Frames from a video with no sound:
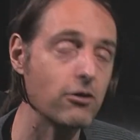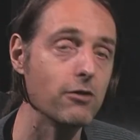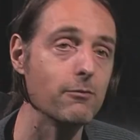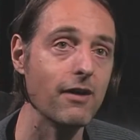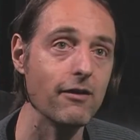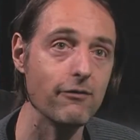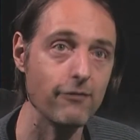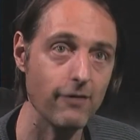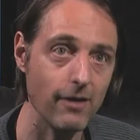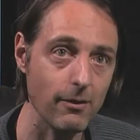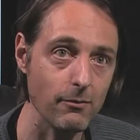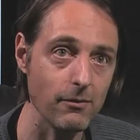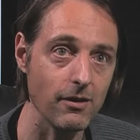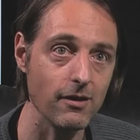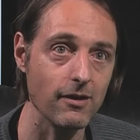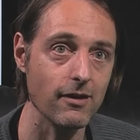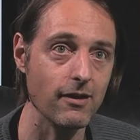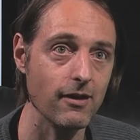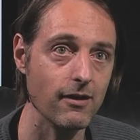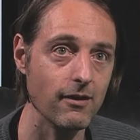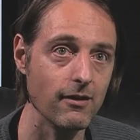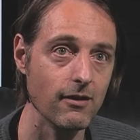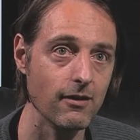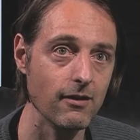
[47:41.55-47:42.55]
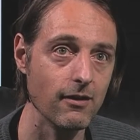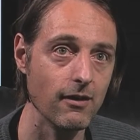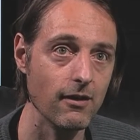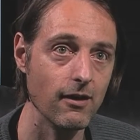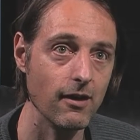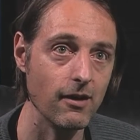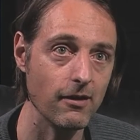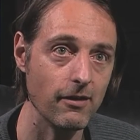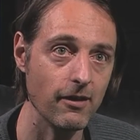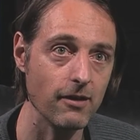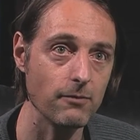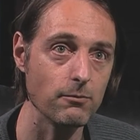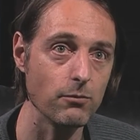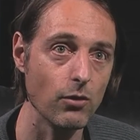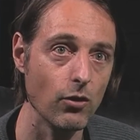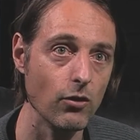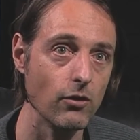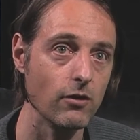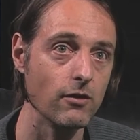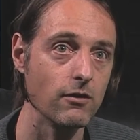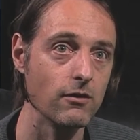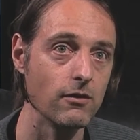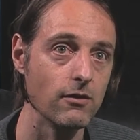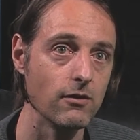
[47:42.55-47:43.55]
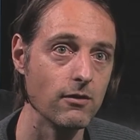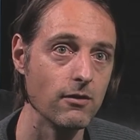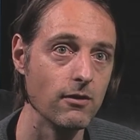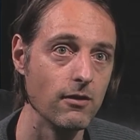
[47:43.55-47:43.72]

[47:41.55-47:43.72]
to my family at that point.